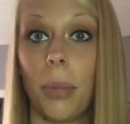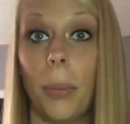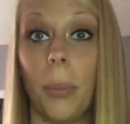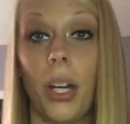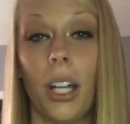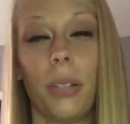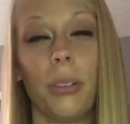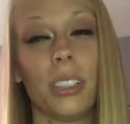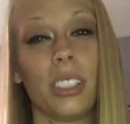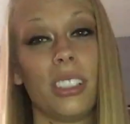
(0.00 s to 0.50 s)
My
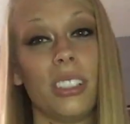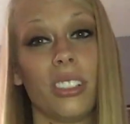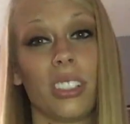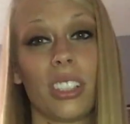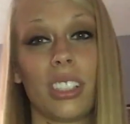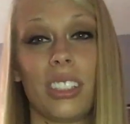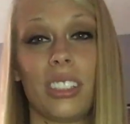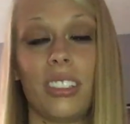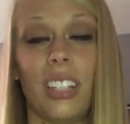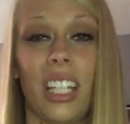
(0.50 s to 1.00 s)
body was still
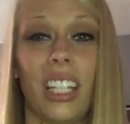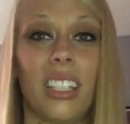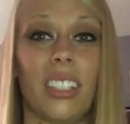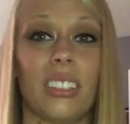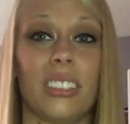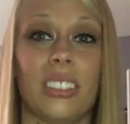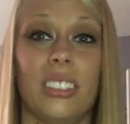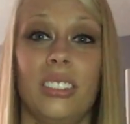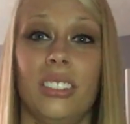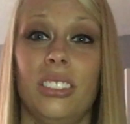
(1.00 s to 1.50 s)

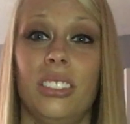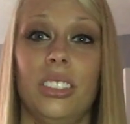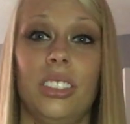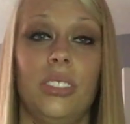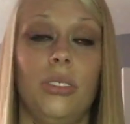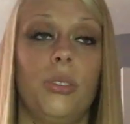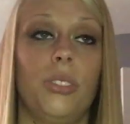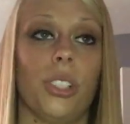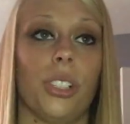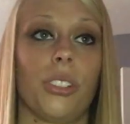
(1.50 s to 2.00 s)
like
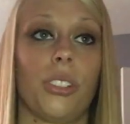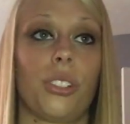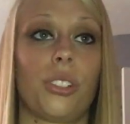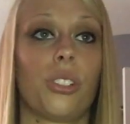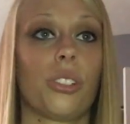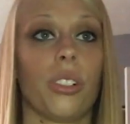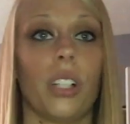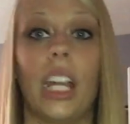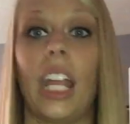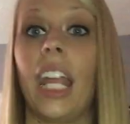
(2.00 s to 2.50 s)
just
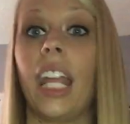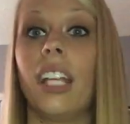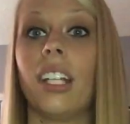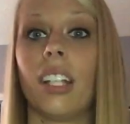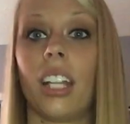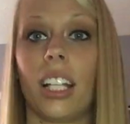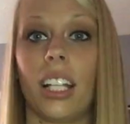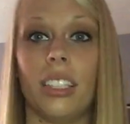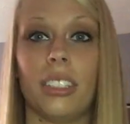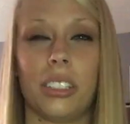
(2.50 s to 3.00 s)

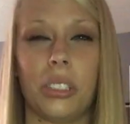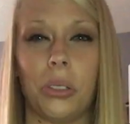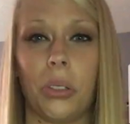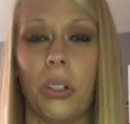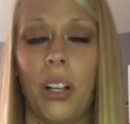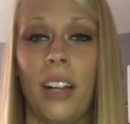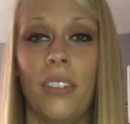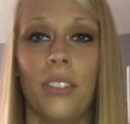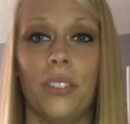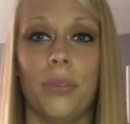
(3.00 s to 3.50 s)
drained, like I still
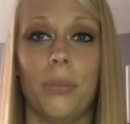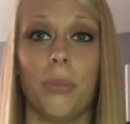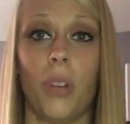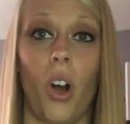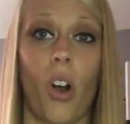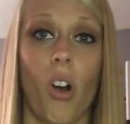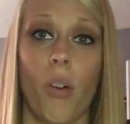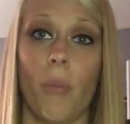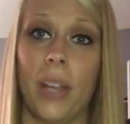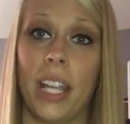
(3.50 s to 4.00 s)
don't have
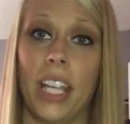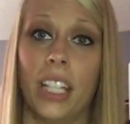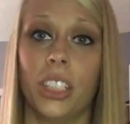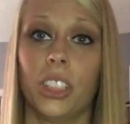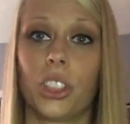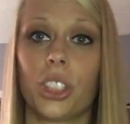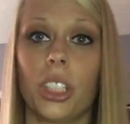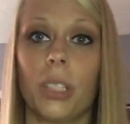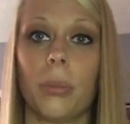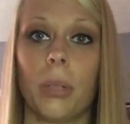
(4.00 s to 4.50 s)
all my
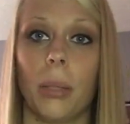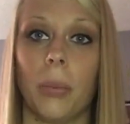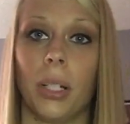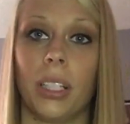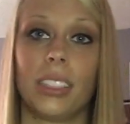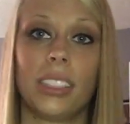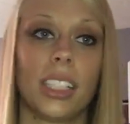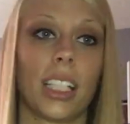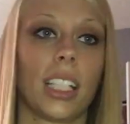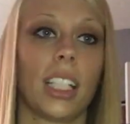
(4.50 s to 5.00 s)
energy, but I'm
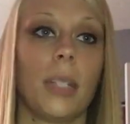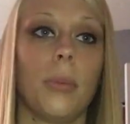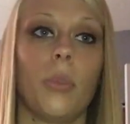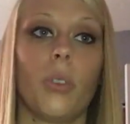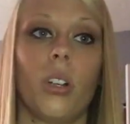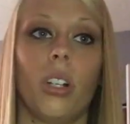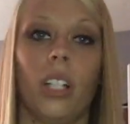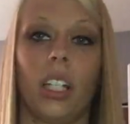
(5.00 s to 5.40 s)
not sick anymore.